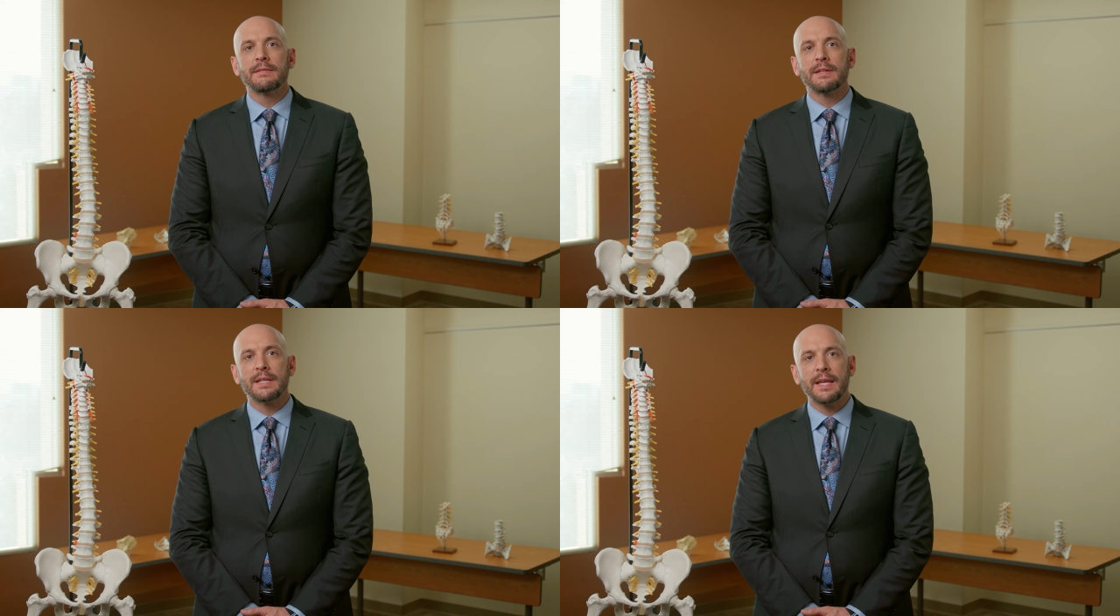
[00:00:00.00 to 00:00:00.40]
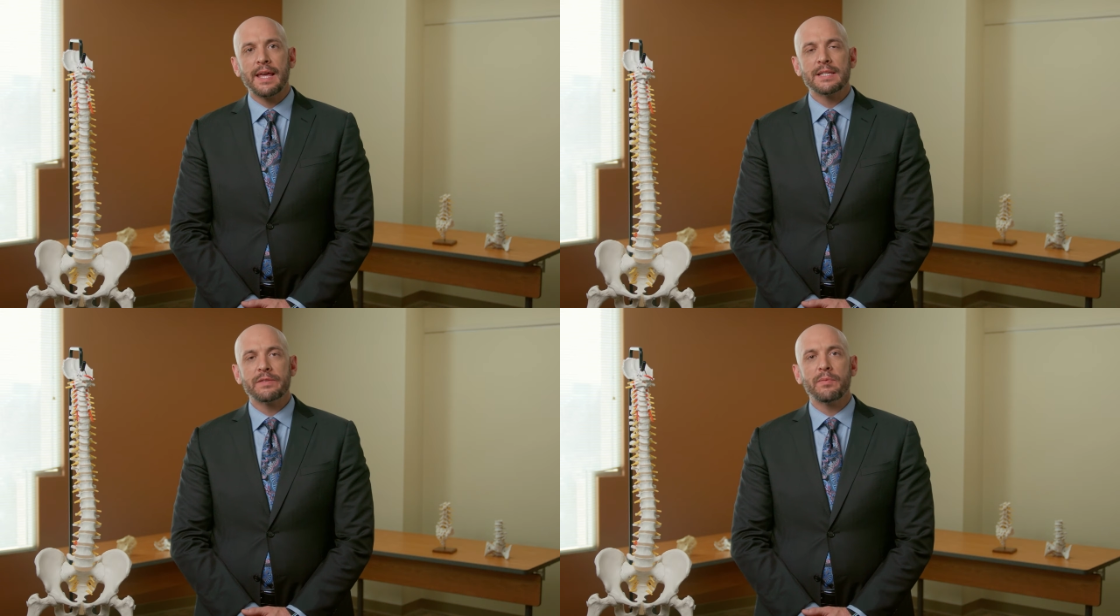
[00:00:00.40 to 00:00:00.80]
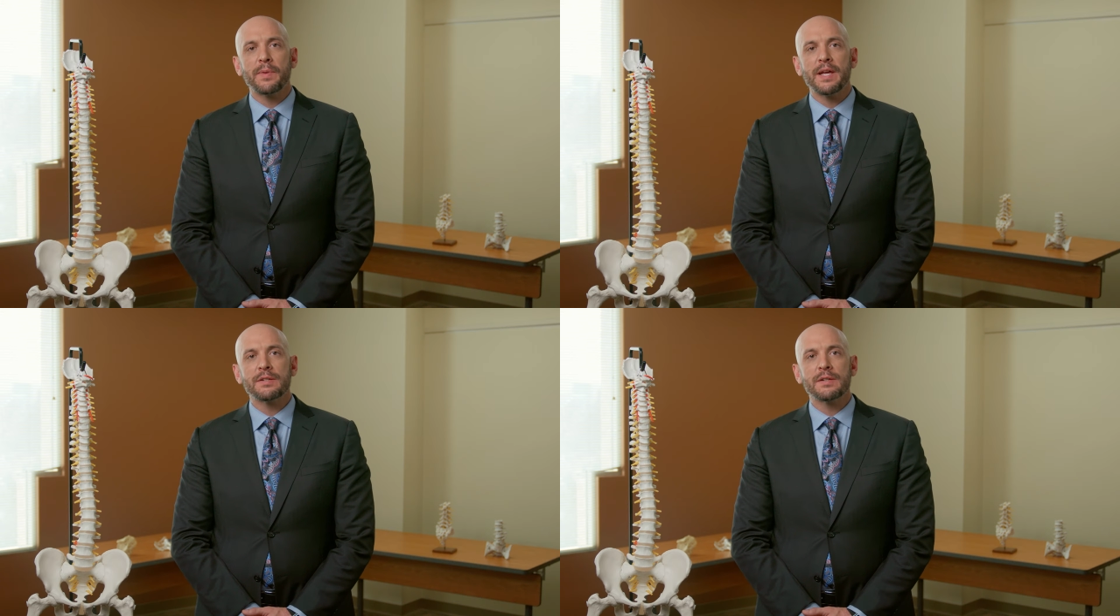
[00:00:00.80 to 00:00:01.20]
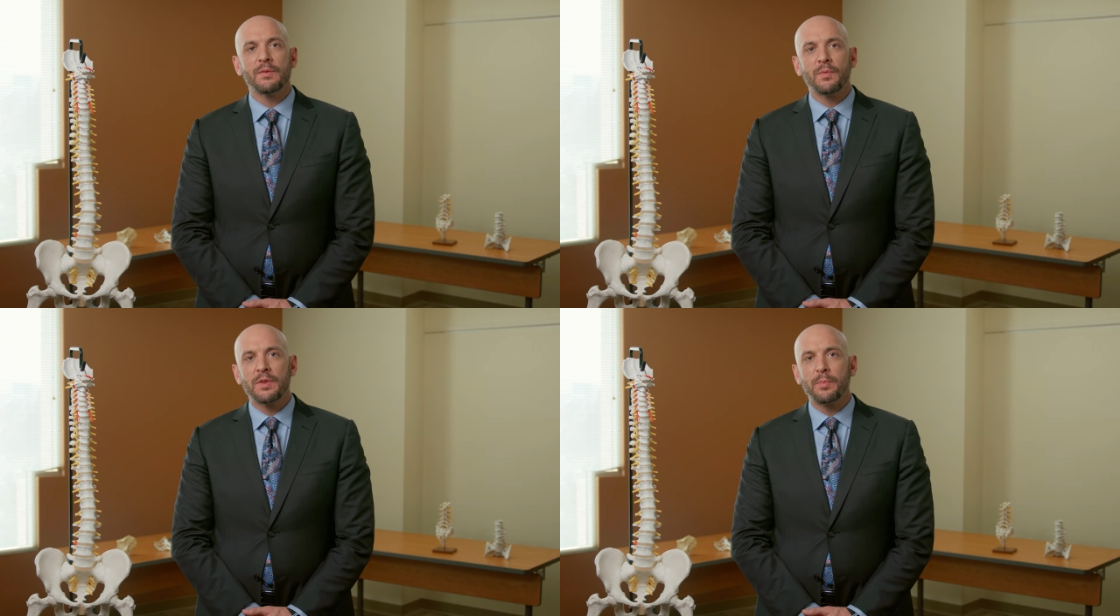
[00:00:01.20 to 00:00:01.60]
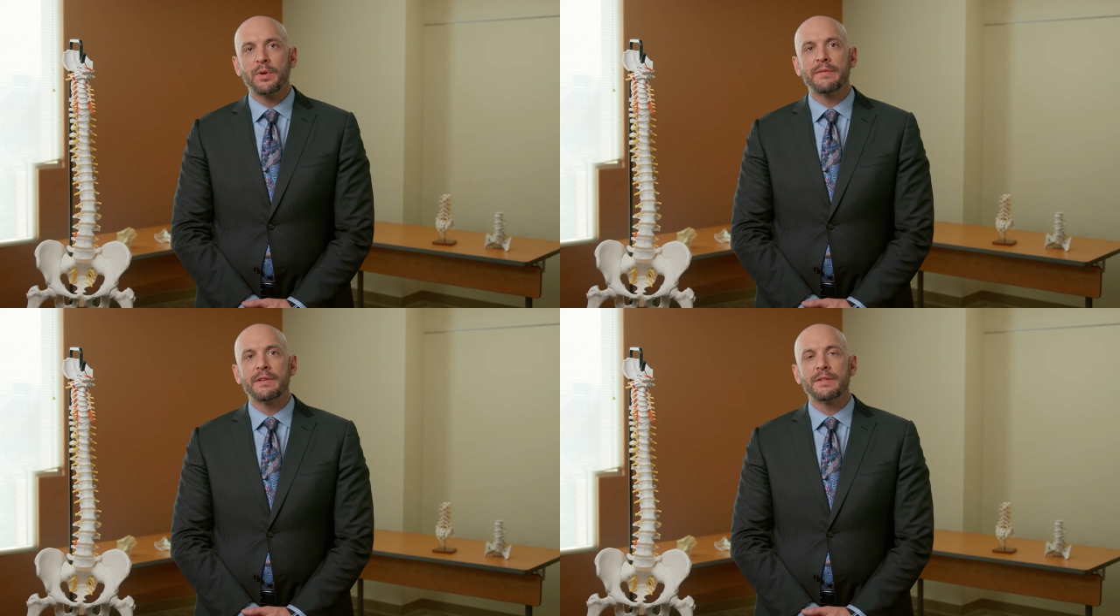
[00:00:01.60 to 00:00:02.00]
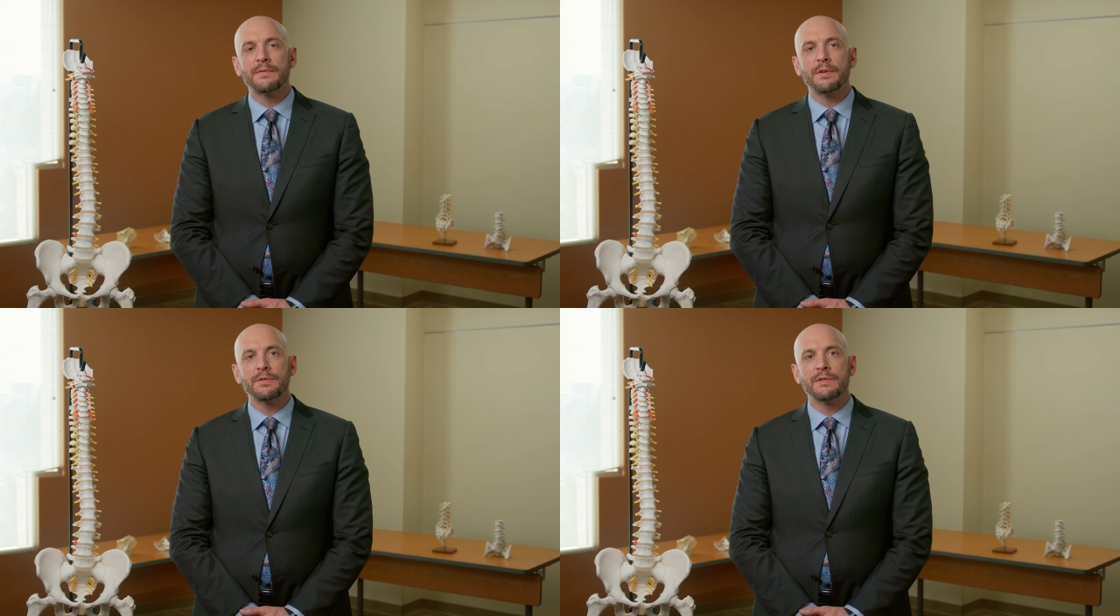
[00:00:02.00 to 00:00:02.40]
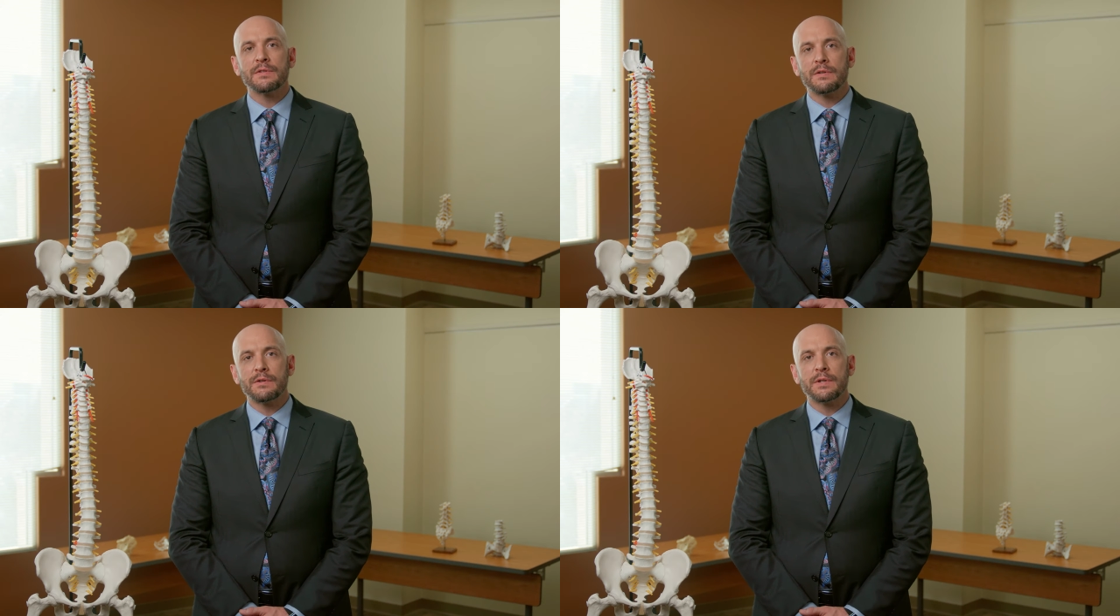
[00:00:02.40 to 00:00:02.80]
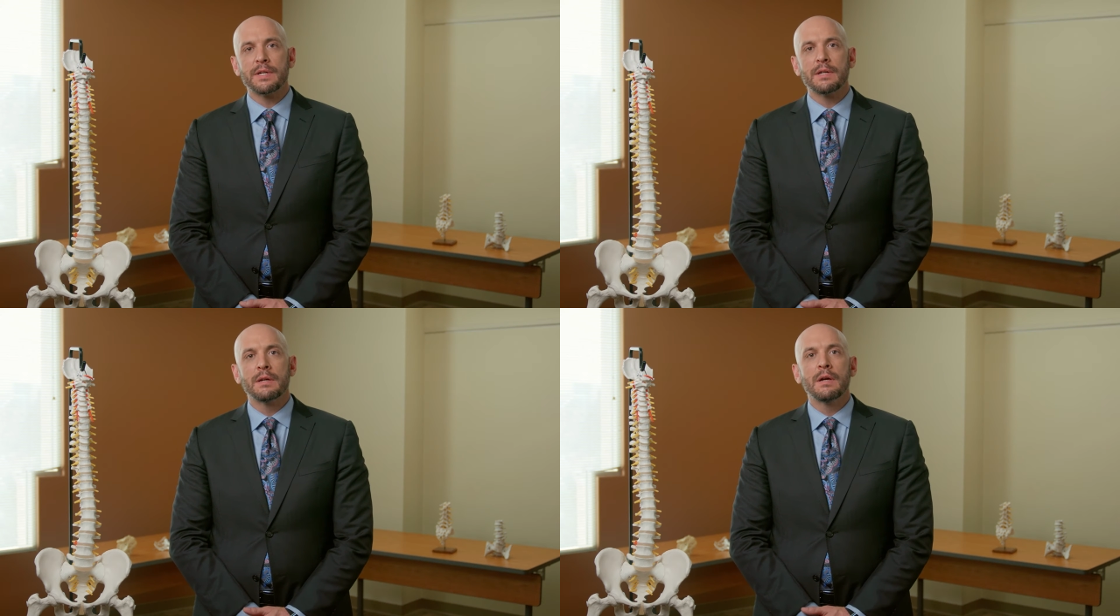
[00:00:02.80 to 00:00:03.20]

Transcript: In the case of a patient with a previous fusion surgery,